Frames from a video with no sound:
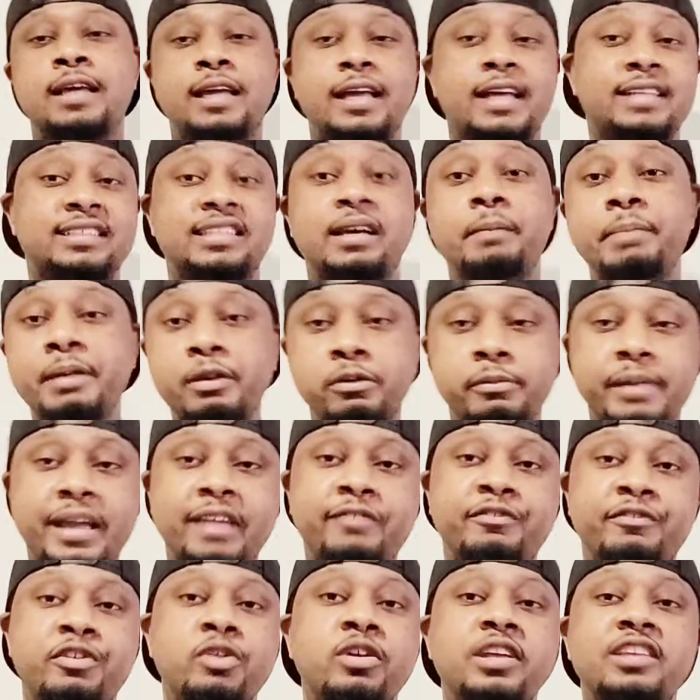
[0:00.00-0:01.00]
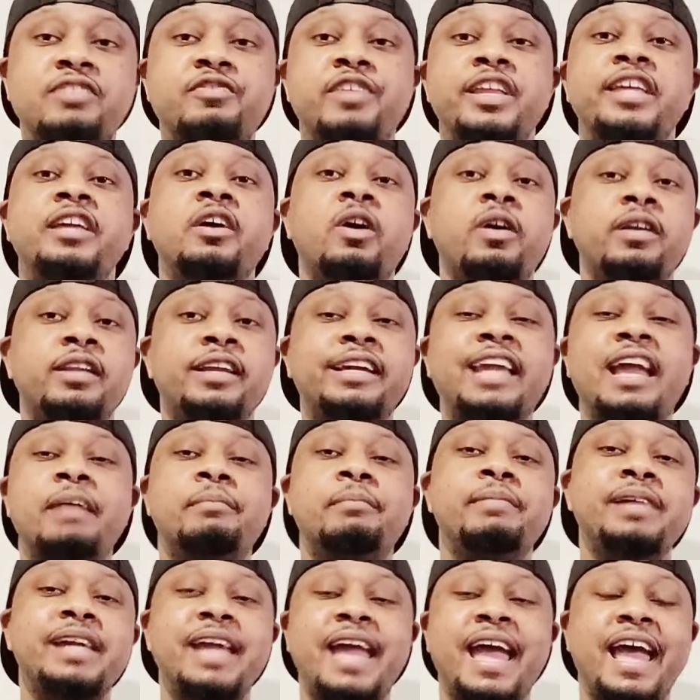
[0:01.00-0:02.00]
And some people may view this video and look
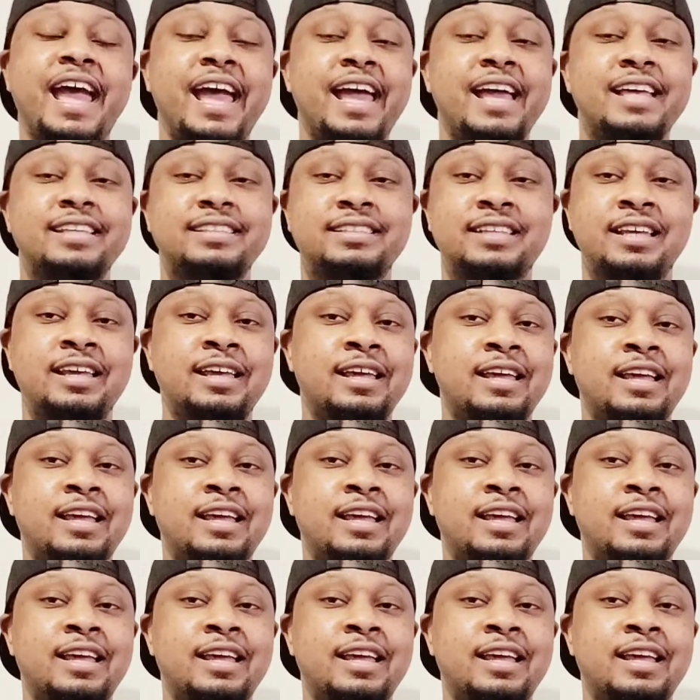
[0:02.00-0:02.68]
at me as,